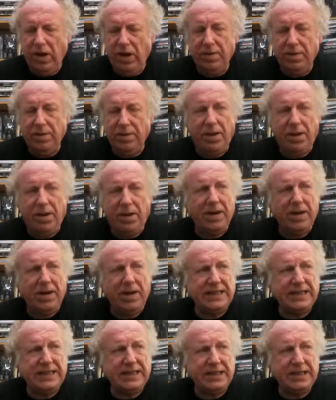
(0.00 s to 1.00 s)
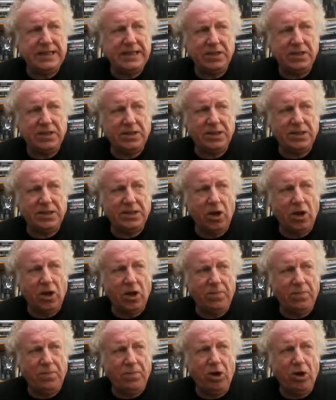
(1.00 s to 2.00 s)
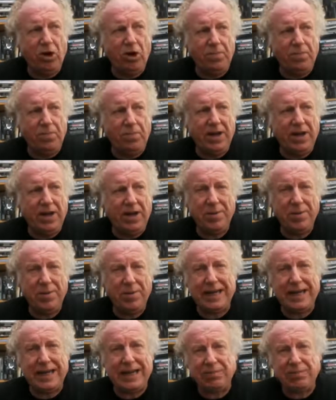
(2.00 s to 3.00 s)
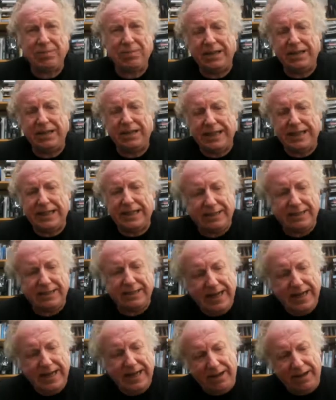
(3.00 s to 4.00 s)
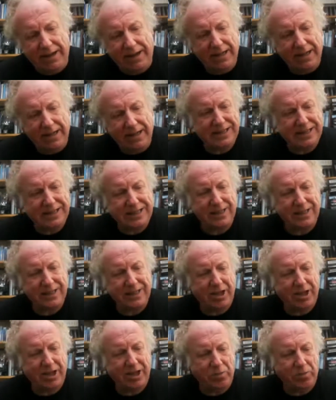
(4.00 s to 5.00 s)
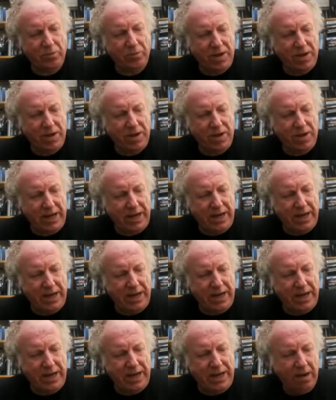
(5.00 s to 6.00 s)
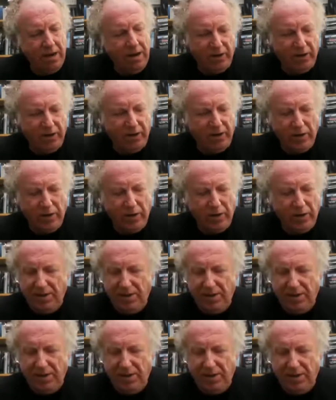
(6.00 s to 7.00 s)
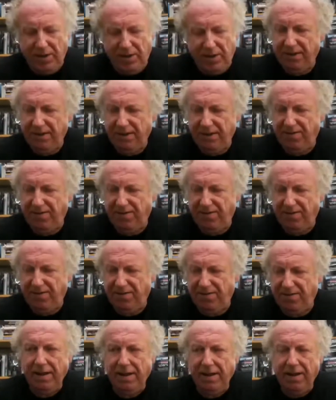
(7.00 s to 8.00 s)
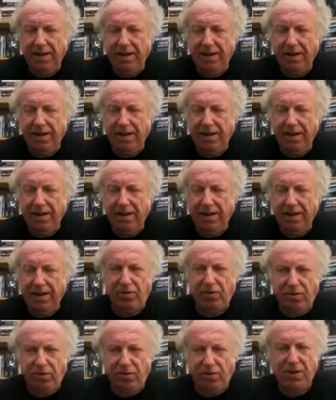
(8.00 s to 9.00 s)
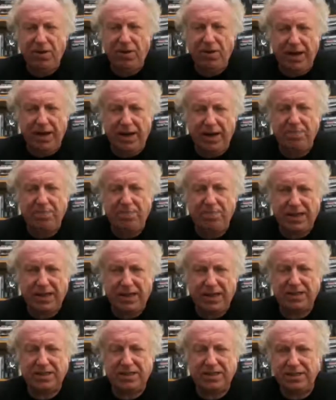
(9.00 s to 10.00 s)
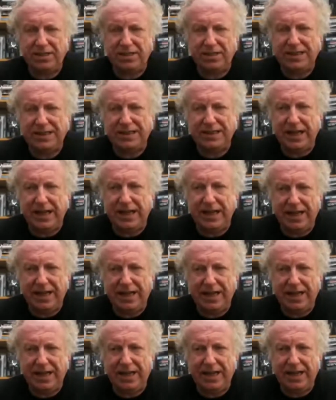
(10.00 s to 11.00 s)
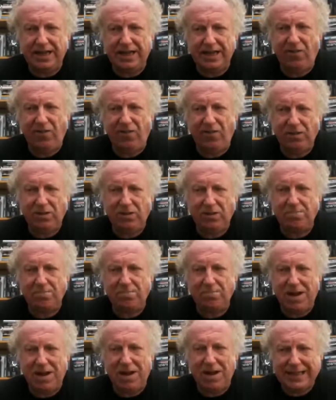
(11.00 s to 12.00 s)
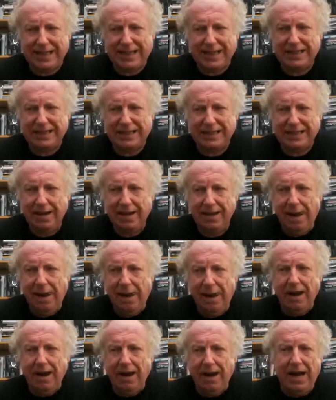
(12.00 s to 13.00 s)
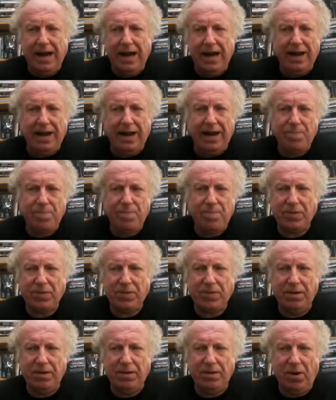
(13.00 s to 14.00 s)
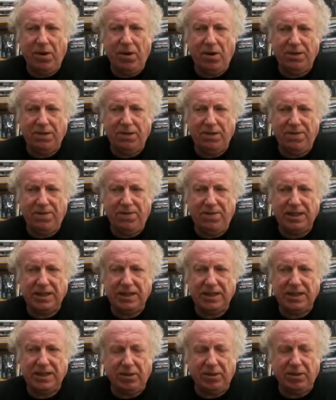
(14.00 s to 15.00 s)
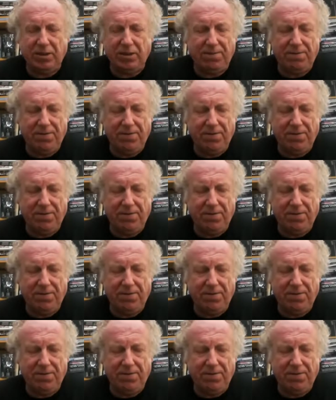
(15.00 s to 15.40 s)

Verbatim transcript: the well, idea? The bottom line is, as long as there's hope, there's hope. Now, I want to make it absolutely clear, Kerry, that this has nothing to do with me or you. It's about trying to find the truth behind Max Spears' death. And let's focus on Max. Uh, Monica Duval's been on the